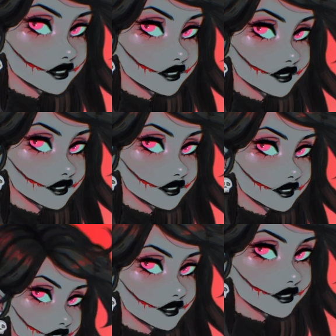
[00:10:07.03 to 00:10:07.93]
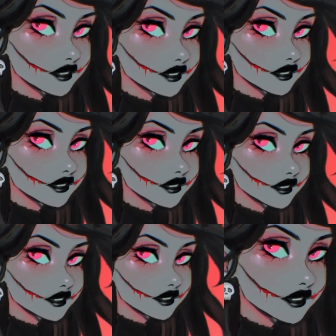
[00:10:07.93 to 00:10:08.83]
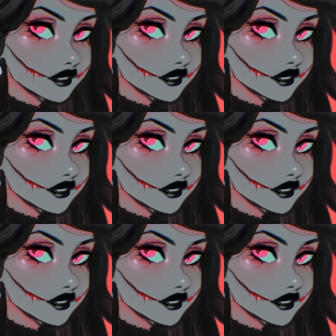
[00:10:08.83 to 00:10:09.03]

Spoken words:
picture that I heavily referenced.